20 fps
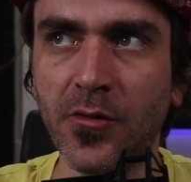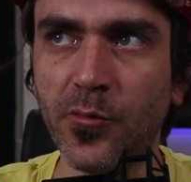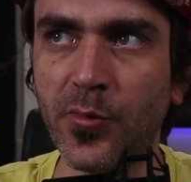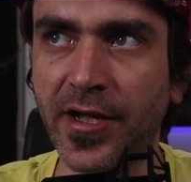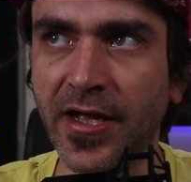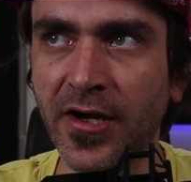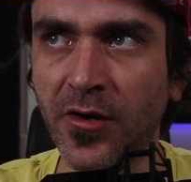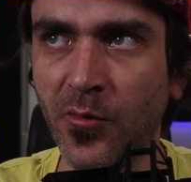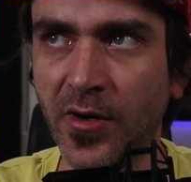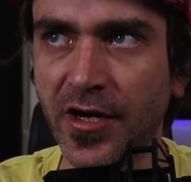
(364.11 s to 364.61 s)
we're
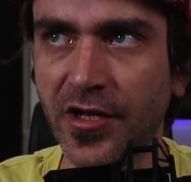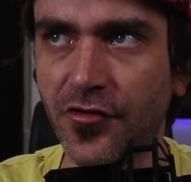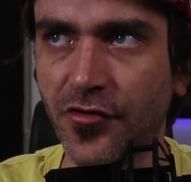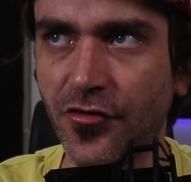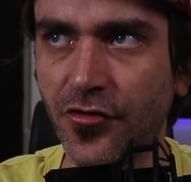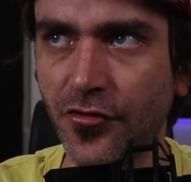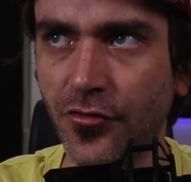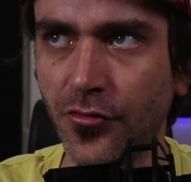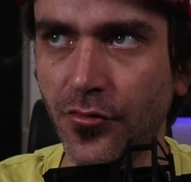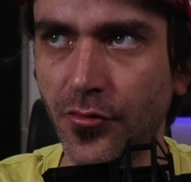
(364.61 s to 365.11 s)
going to want to
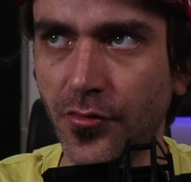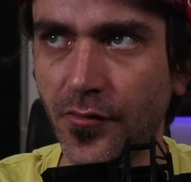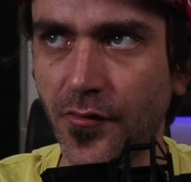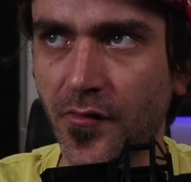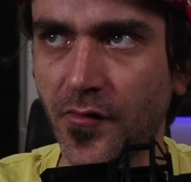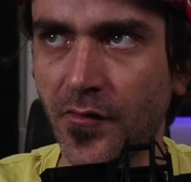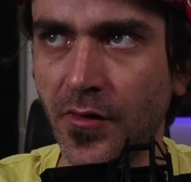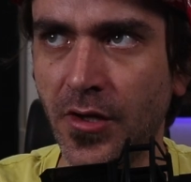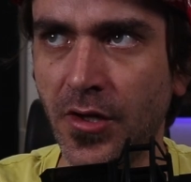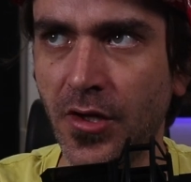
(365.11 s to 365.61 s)

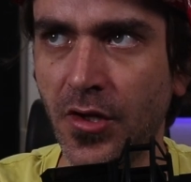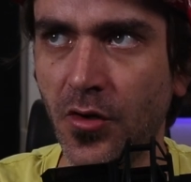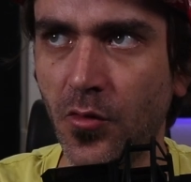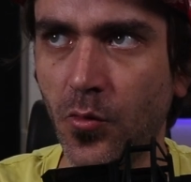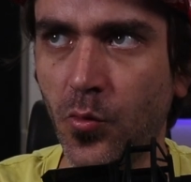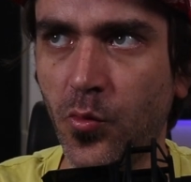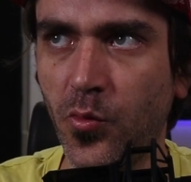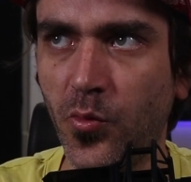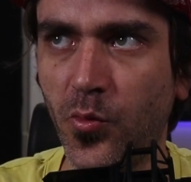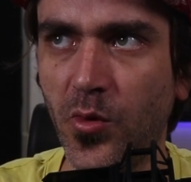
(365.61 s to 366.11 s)
choose
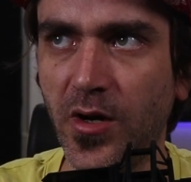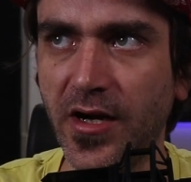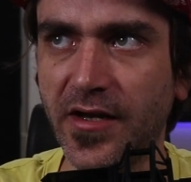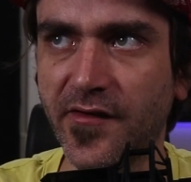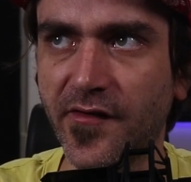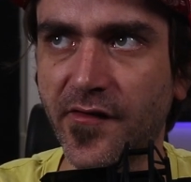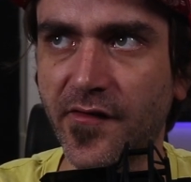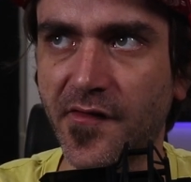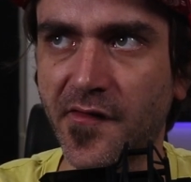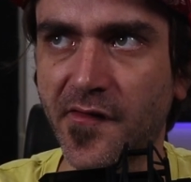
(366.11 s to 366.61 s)

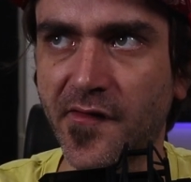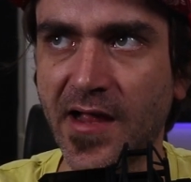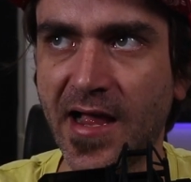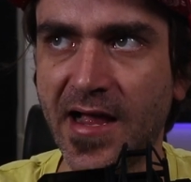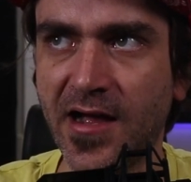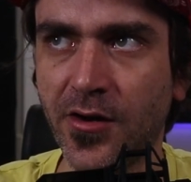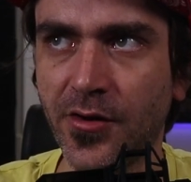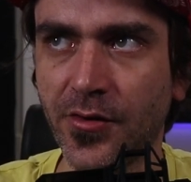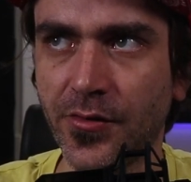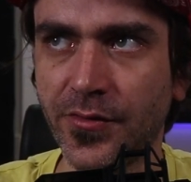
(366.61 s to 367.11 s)
which
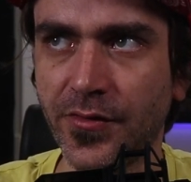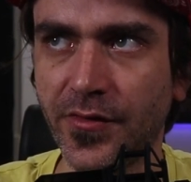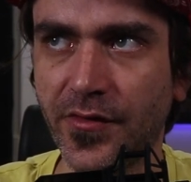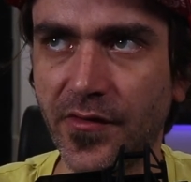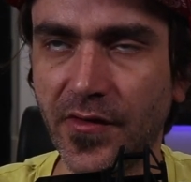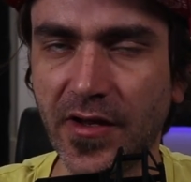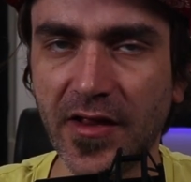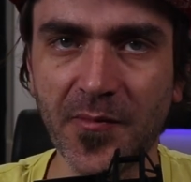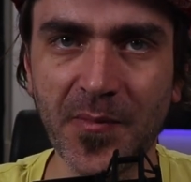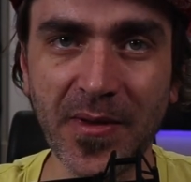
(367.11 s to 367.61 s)

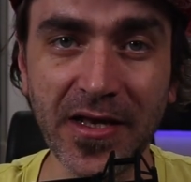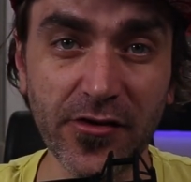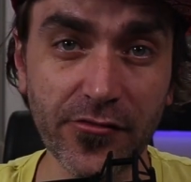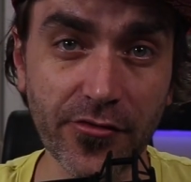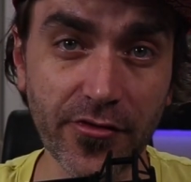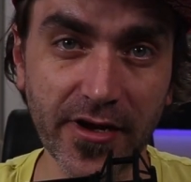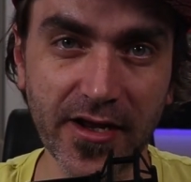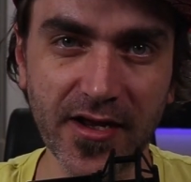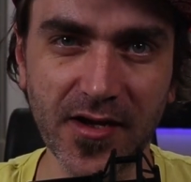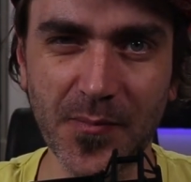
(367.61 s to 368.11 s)
sound is being
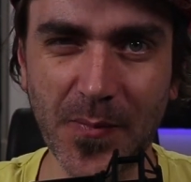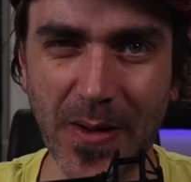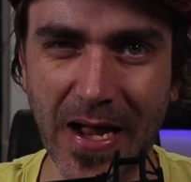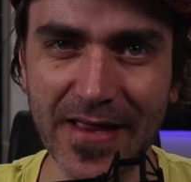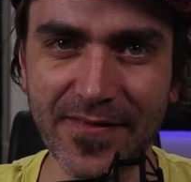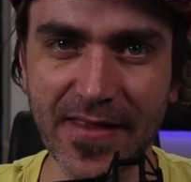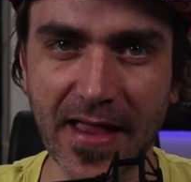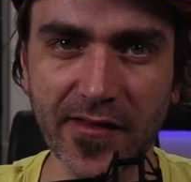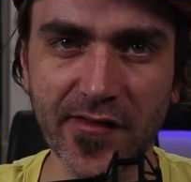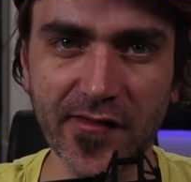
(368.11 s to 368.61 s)
triggered
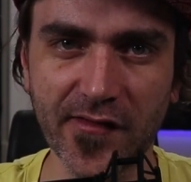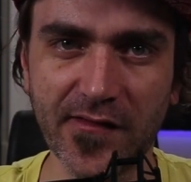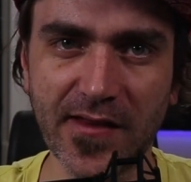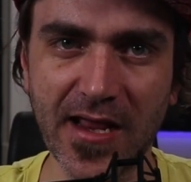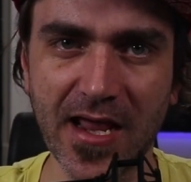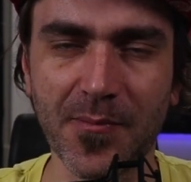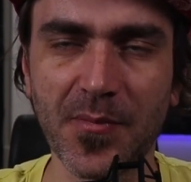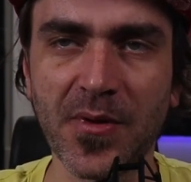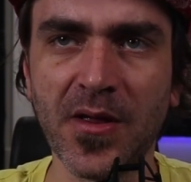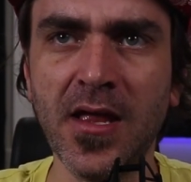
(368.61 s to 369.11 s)
by that
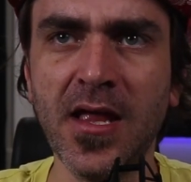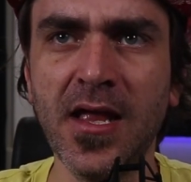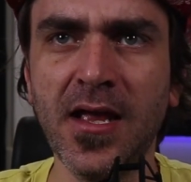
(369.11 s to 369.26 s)
step.